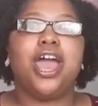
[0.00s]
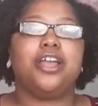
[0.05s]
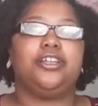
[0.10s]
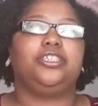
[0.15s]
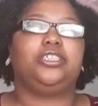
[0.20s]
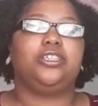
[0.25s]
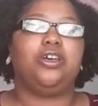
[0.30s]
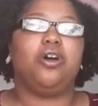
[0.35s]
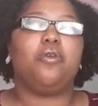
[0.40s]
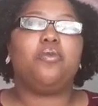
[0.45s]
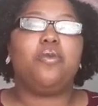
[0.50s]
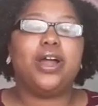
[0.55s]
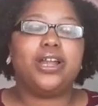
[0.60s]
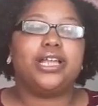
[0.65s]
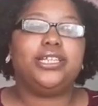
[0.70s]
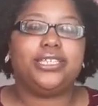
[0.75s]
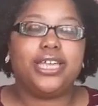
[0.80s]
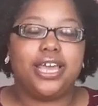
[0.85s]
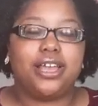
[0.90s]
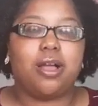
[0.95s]
And so
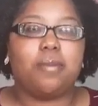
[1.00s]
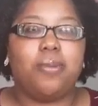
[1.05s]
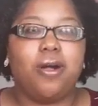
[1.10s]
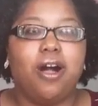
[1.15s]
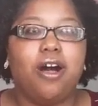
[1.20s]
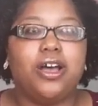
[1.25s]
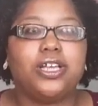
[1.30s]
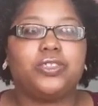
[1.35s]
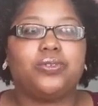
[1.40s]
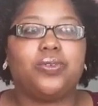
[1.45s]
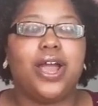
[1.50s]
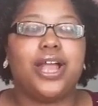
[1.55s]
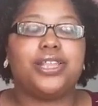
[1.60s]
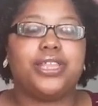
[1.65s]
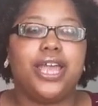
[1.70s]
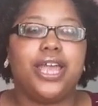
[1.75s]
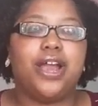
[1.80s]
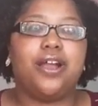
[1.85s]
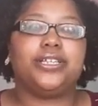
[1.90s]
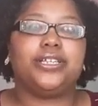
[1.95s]
want to take a pause
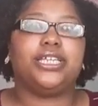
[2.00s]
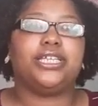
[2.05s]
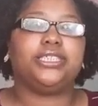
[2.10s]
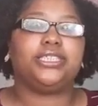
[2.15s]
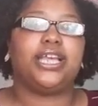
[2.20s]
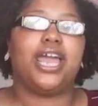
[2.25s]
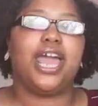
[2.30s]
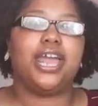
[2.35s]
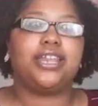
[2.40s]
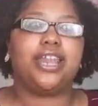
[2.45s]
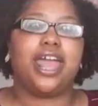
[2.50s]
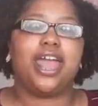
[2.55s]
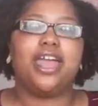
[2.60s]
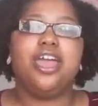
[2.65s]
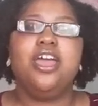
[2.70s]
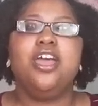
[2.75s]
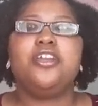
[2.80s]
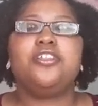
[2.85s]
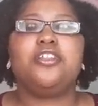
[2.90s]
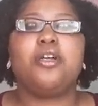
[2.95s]
right there and to say
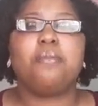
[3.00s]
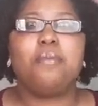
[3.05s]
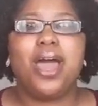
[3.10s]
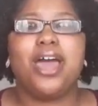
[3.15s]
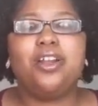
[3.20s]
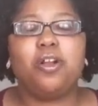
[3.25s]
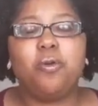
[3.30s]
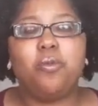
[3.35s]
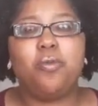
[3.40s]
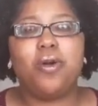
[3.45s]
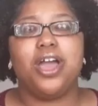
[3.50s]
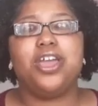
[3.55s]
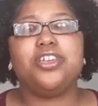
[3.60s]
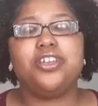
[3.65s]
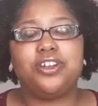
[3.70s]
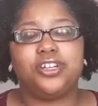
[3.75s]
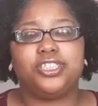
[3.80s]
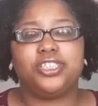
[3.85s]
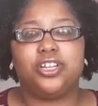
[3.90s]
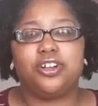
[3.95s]
that no matter
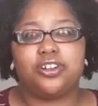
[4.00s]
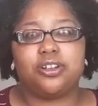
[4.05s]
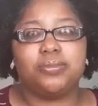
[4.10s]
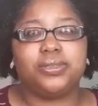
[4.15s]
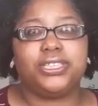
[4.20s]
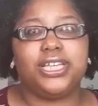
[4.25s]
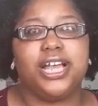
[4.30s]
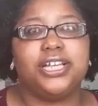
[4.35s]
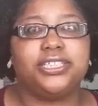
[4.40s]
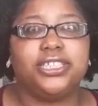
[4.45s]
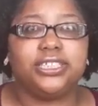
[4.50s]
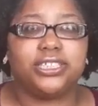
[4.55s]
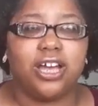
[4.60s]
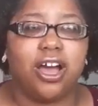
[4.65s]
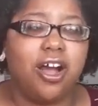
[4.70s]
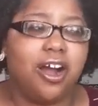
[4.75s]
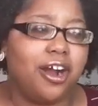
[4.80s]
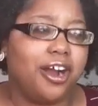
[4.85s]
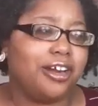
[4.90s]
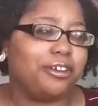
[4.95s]
what your circumstances
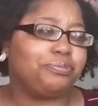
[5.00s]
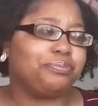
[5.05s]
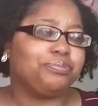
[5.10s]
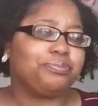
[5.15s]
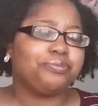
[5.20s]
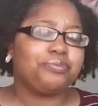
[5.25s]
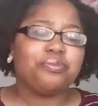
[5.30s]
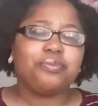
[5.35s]
are,